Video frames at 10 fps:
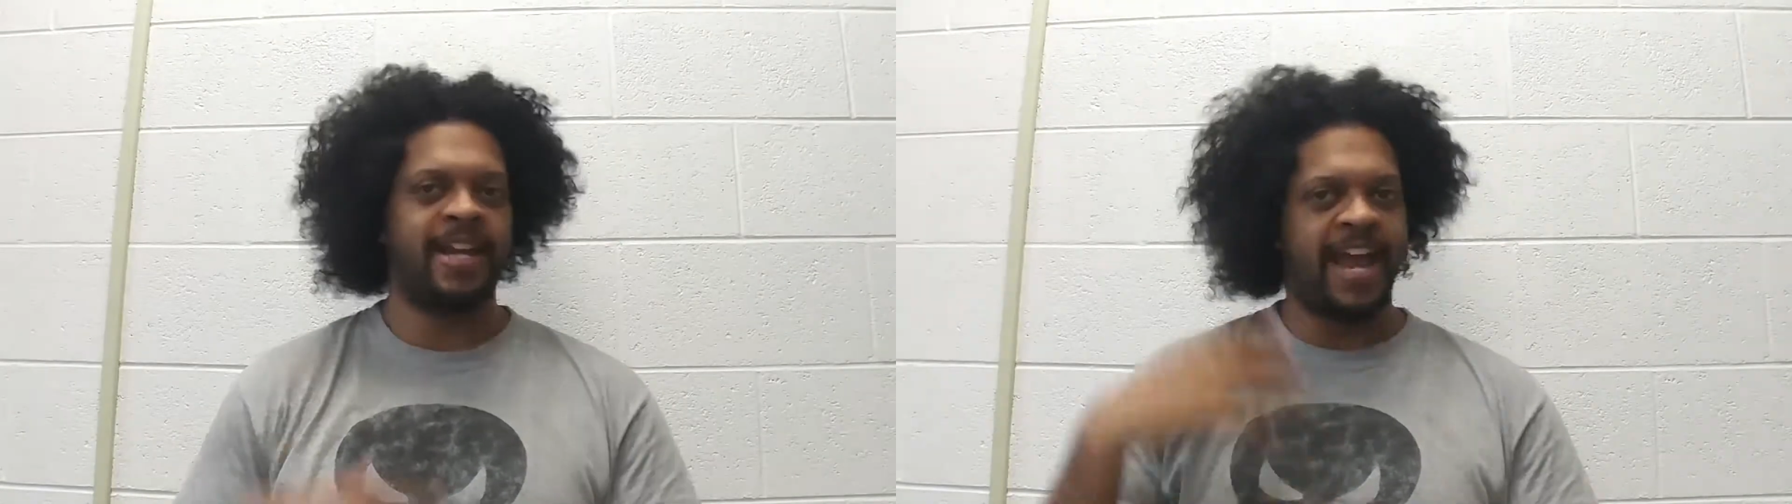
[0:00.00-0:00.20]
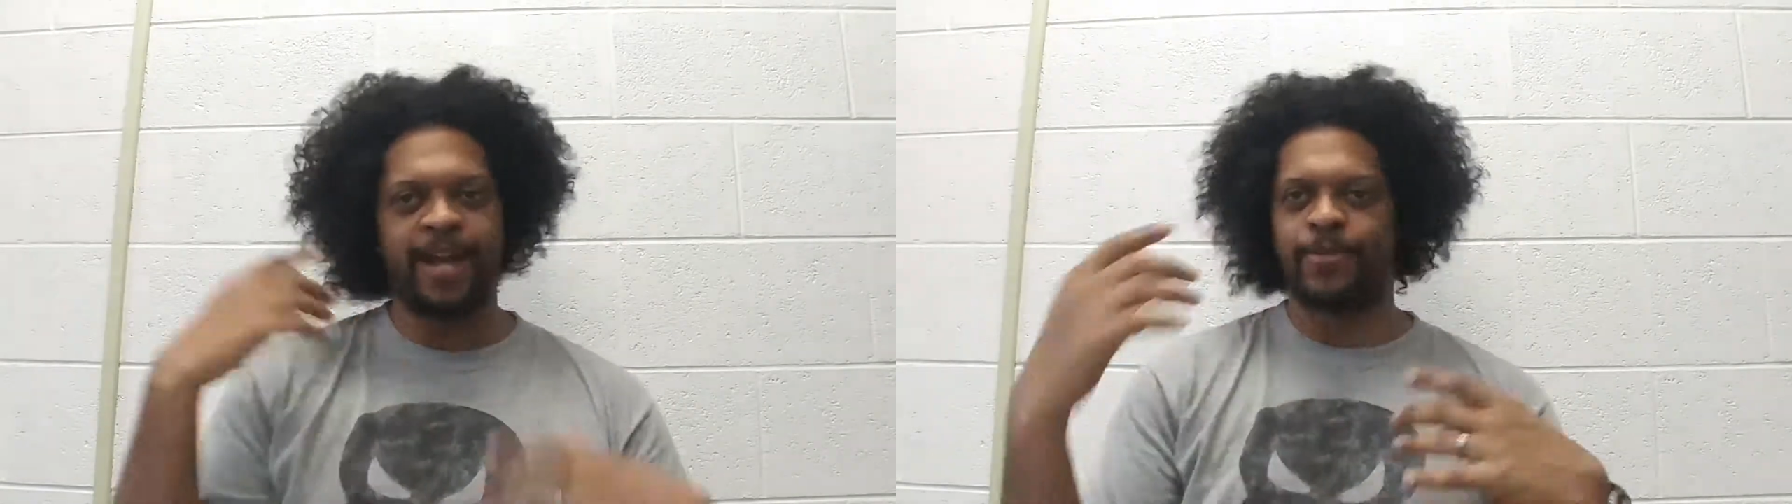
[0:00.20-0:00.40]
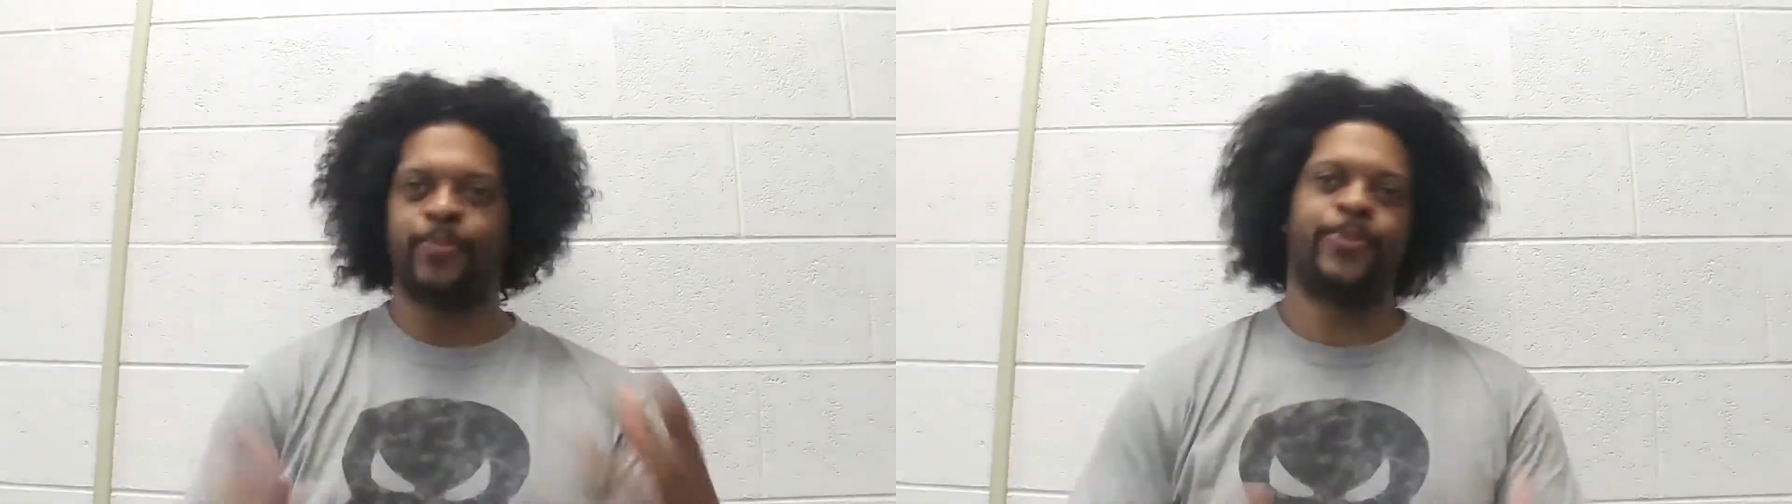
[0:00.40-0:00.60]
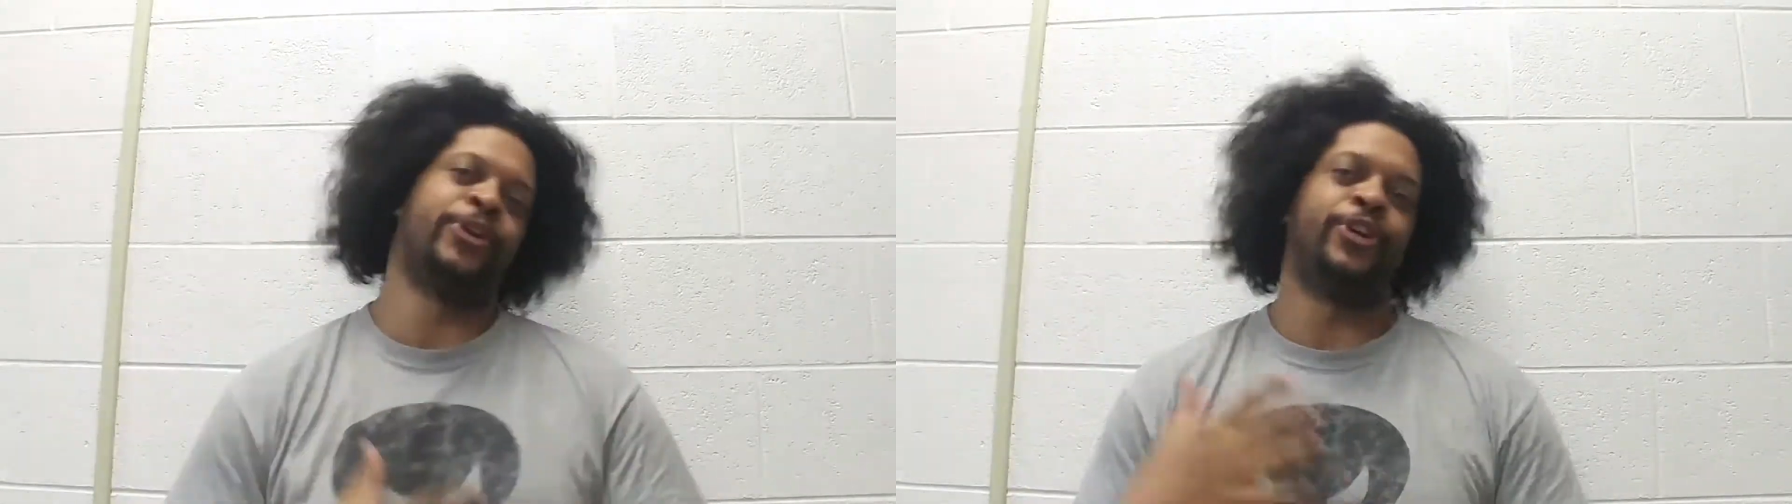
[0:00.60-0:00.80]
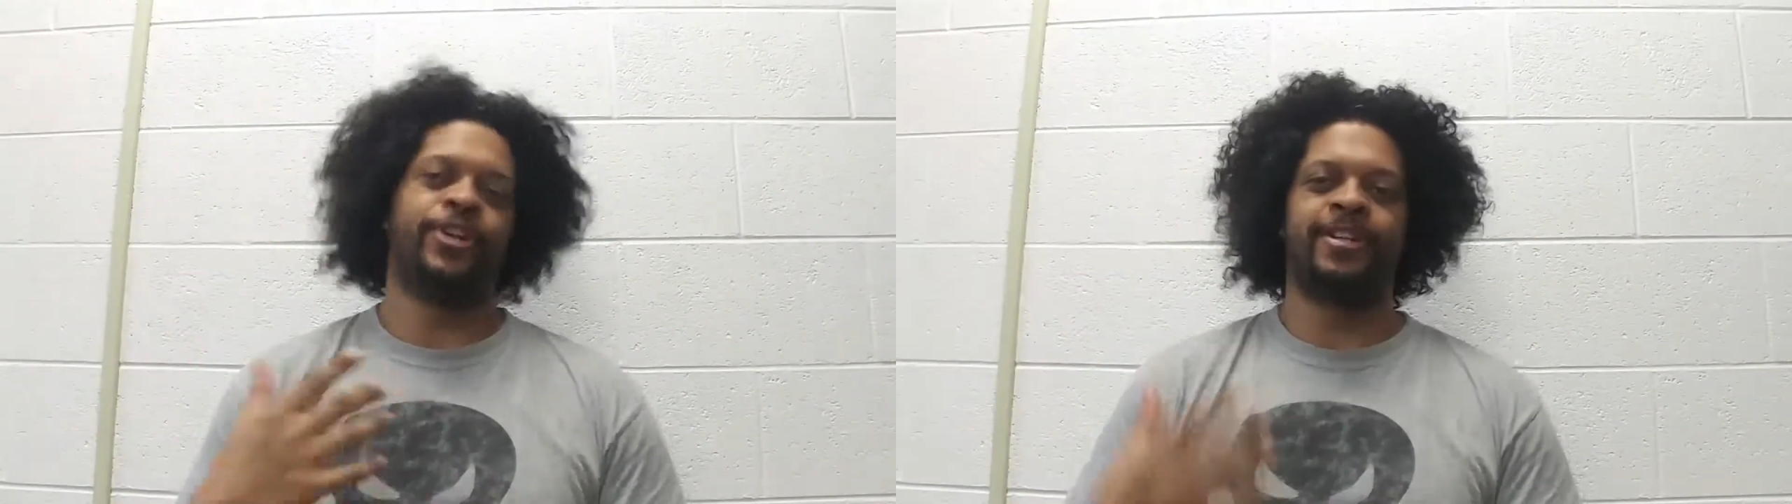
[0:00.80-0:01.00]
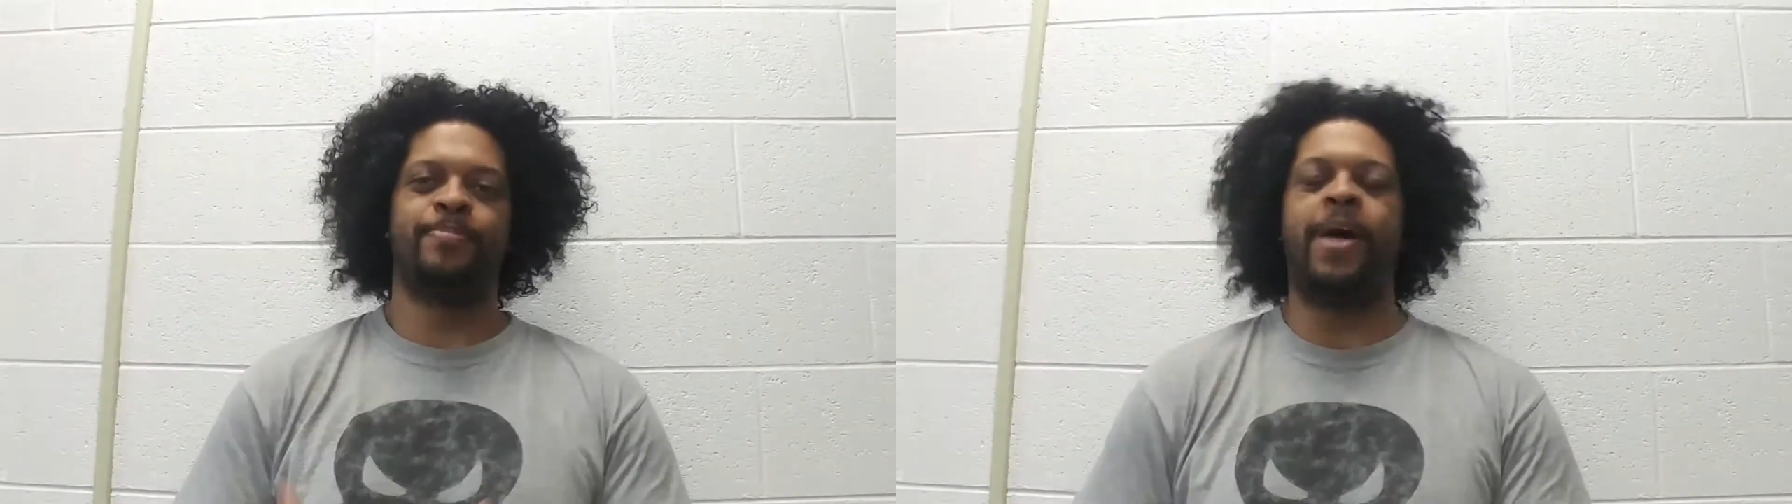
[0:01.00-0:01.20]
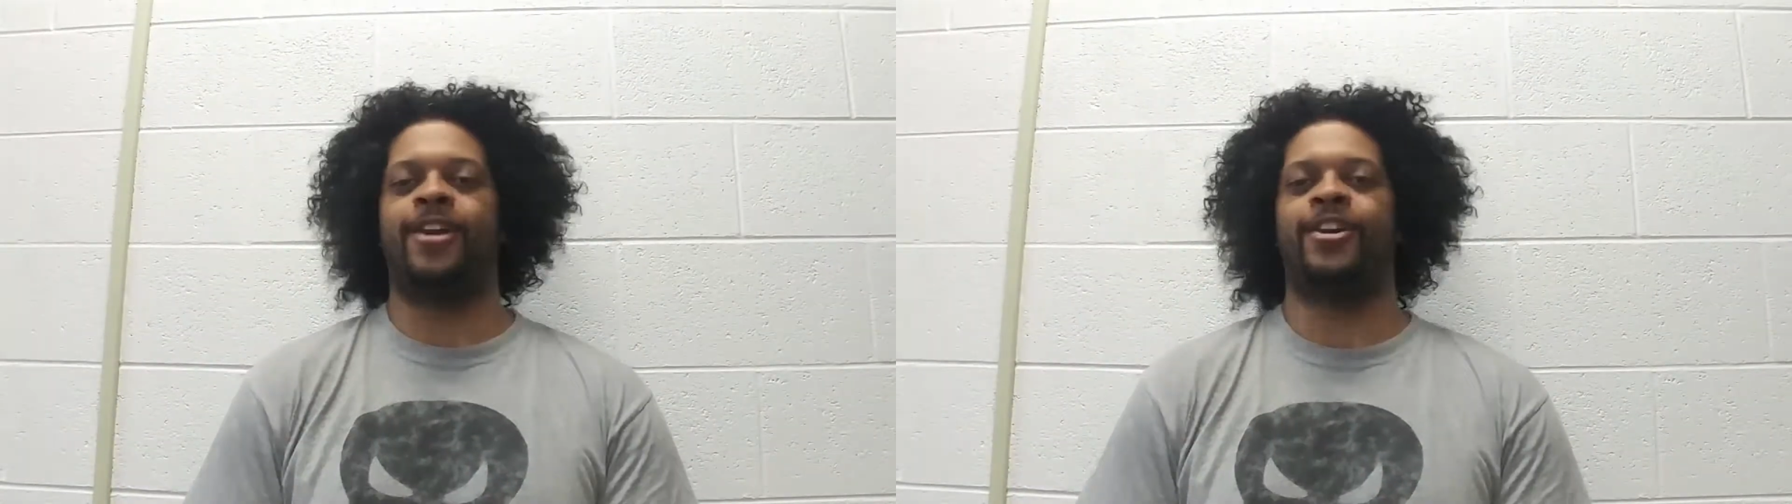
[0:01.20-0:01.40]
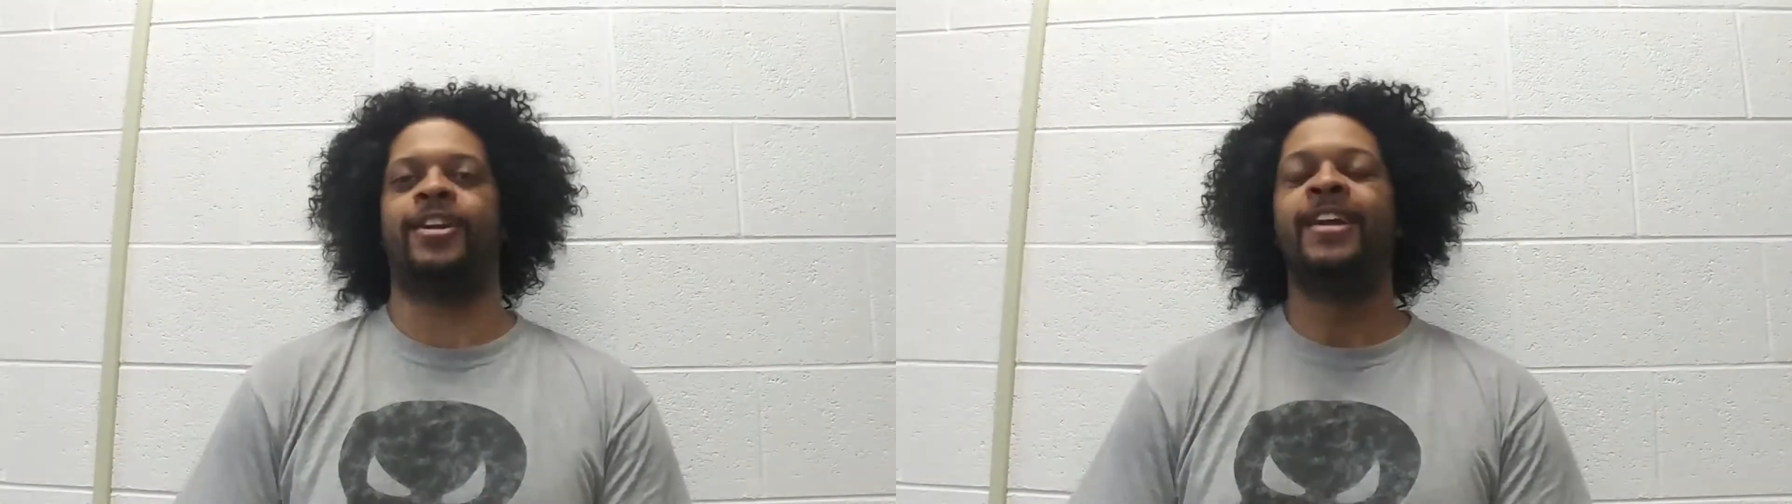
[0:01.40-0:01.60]
hey, I'm all good and
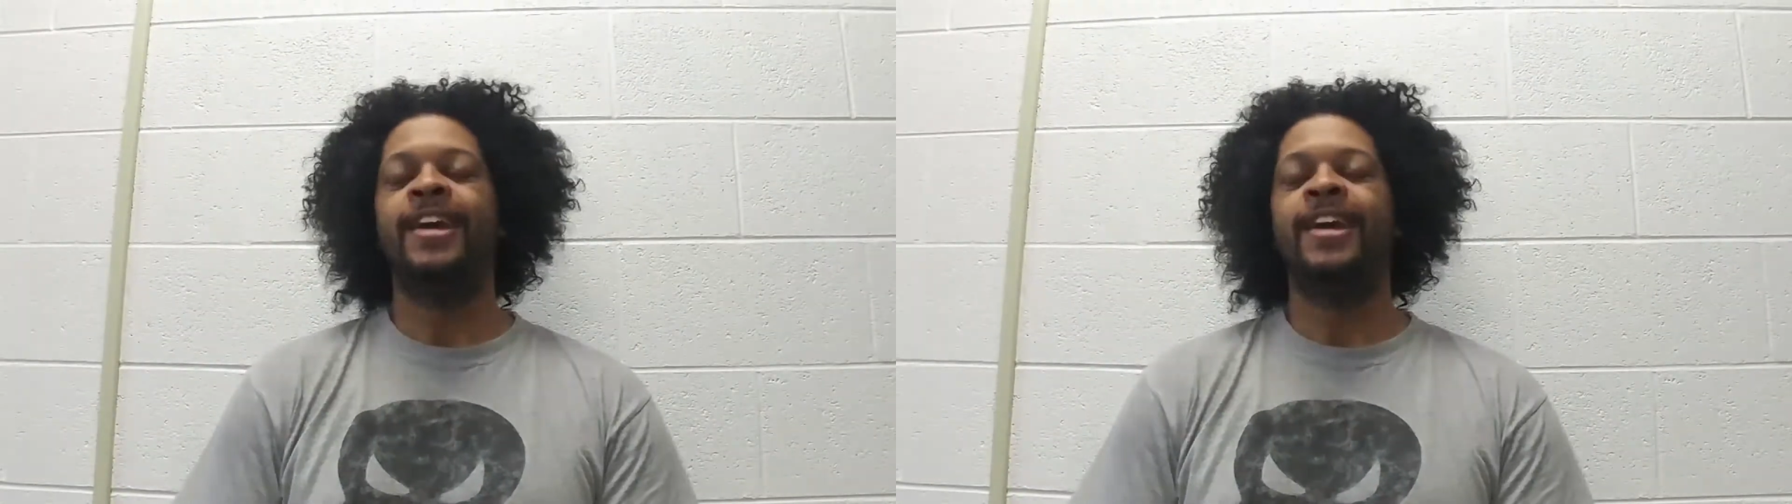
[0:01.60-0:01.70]
better